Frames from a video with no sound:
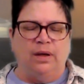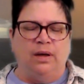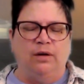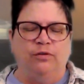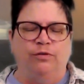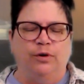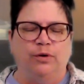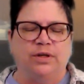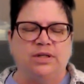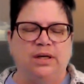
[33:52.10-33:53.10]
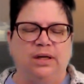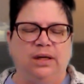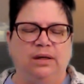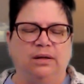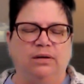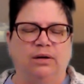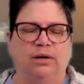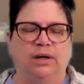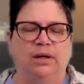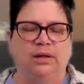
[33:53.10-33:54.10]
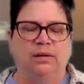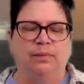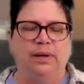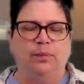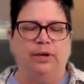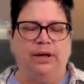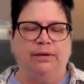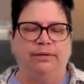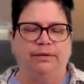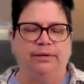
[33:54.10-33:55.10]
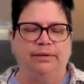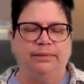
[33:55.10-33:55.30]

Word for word: and focusing in on my breath.